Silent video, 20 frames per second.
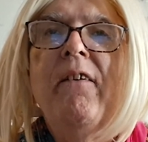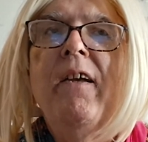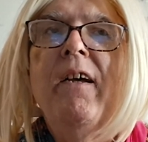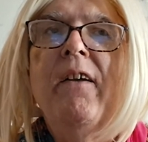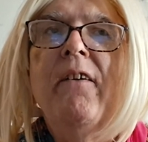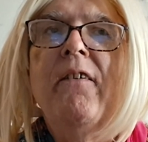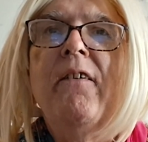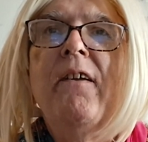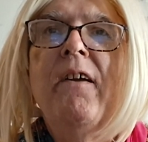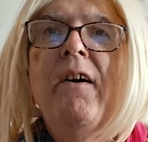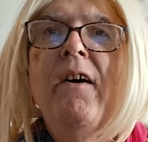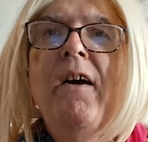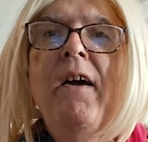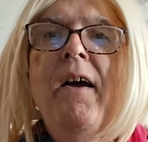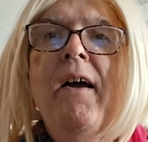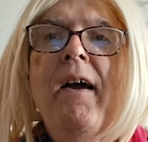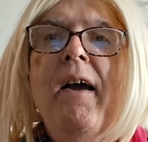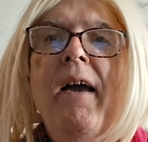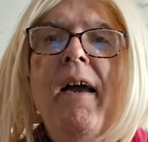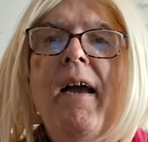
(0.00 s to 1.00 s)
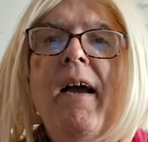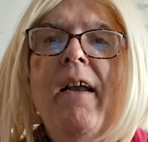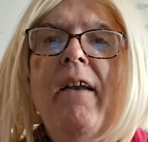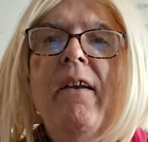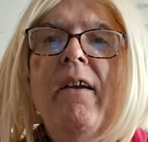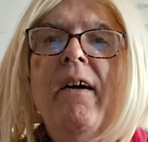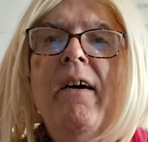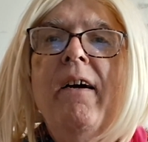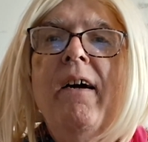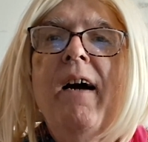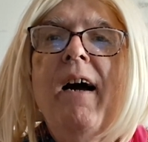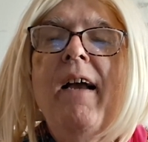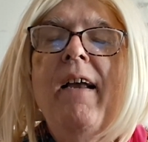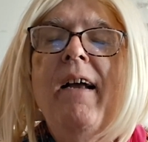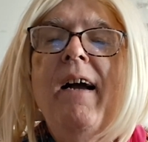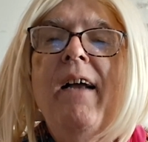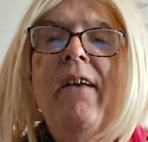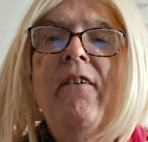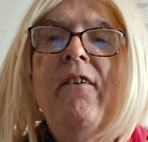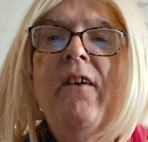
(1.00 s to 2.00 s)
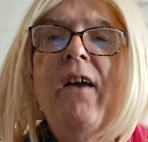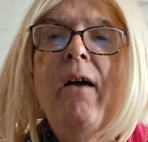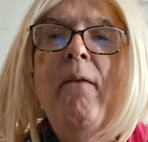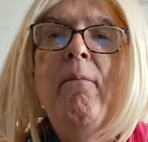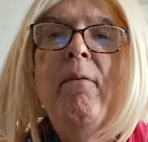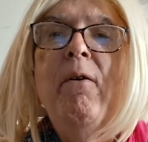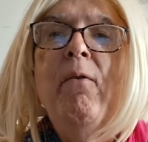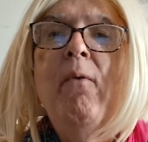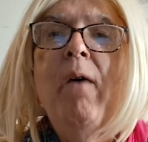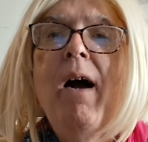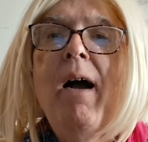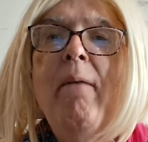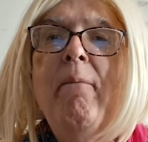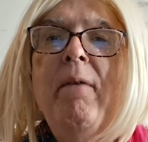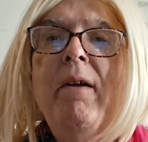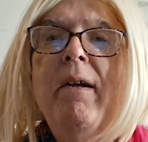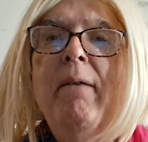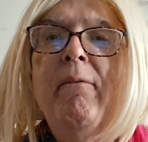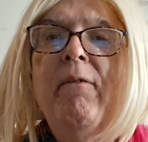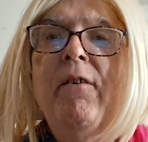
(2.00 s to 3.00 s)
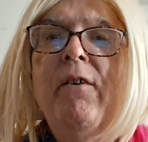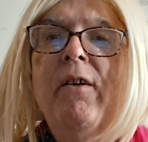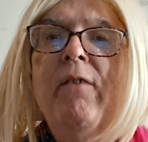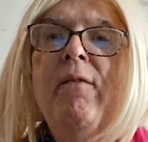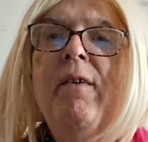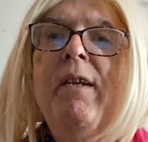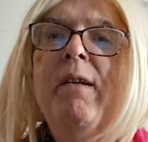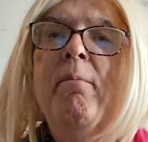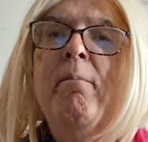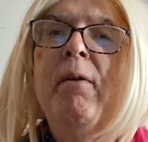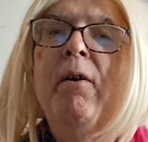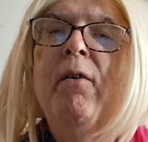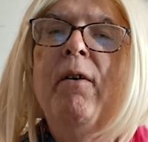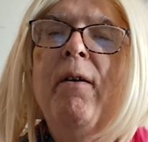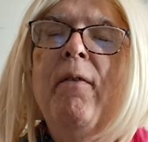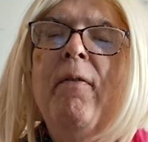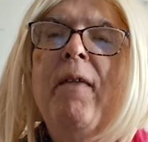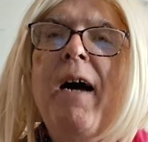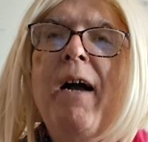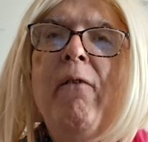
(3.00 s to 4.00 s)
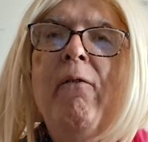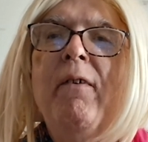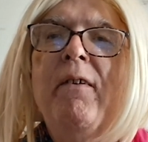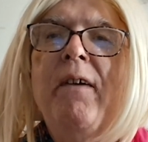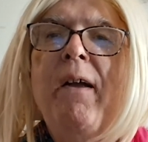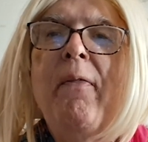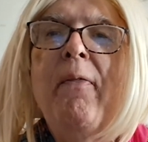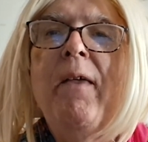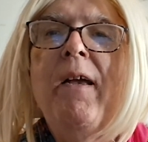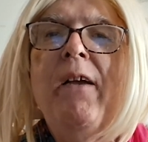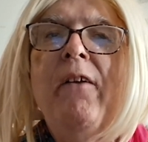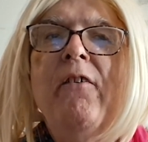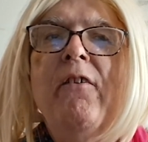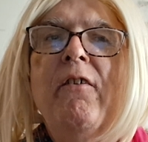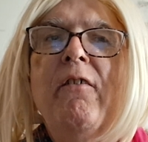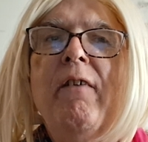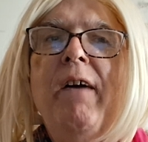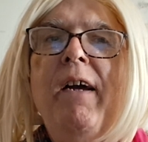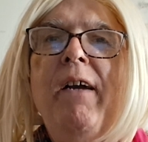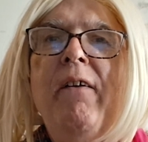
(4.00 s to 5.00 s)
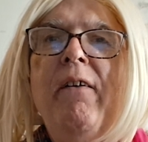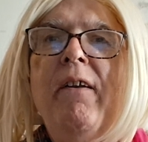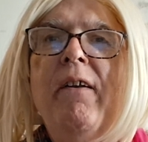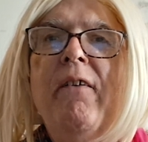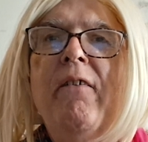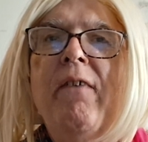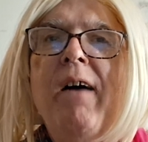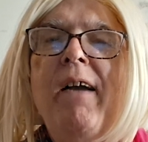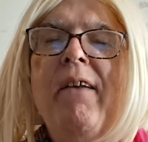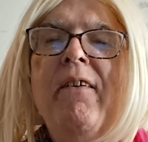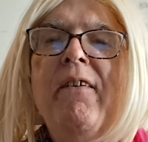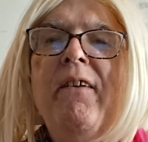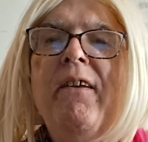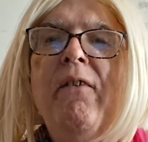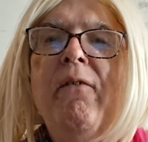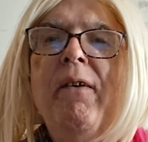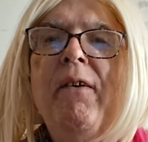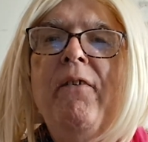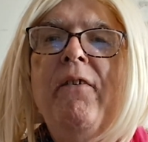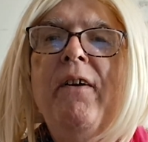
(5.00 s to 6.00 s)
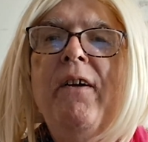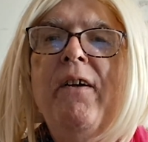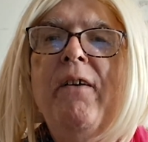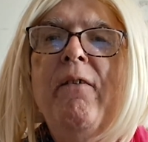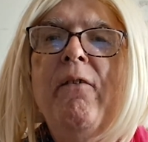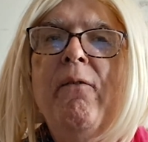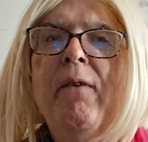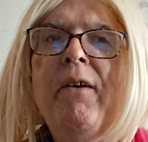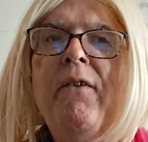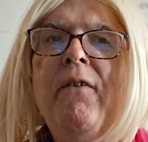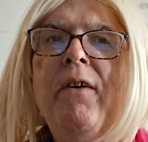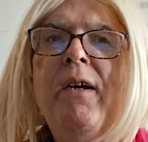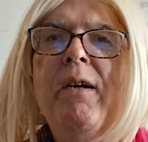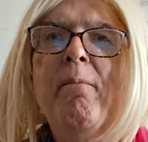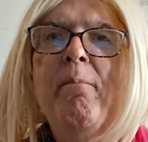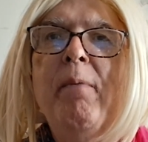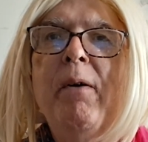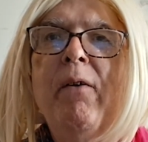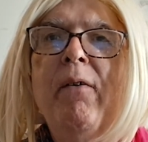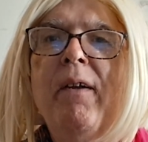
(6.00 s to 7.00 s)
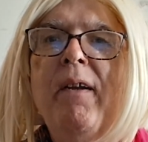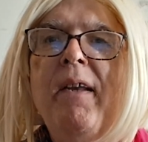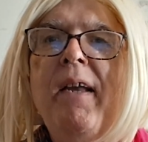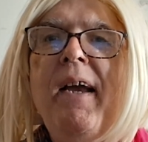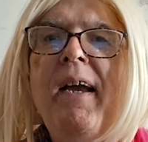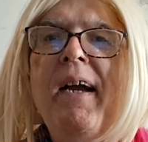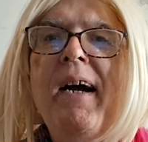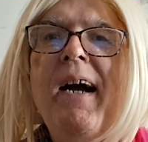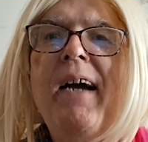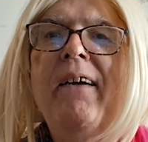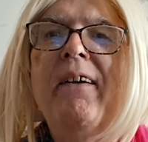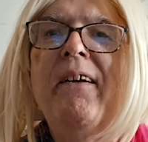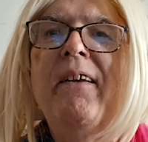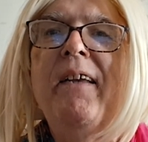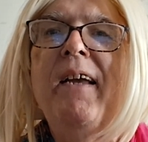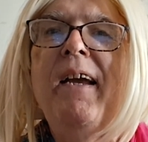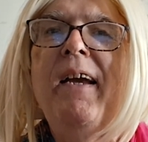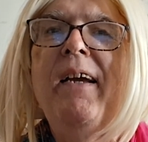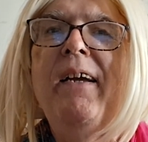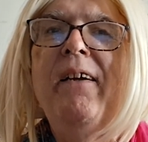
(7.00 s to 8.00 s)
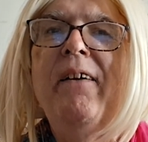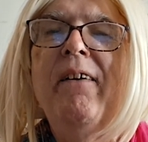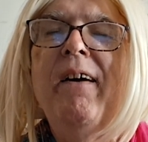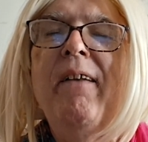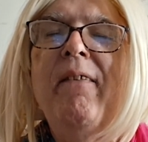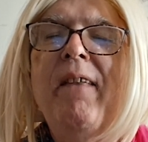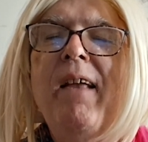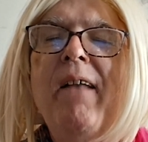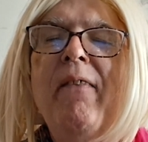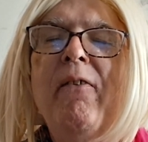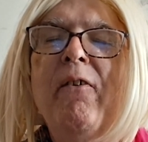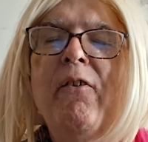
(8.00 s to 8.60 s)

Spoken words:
Yes, and I've been observing the buildathon, which I think is great. They're trying to see what you can build an AI in a day like that.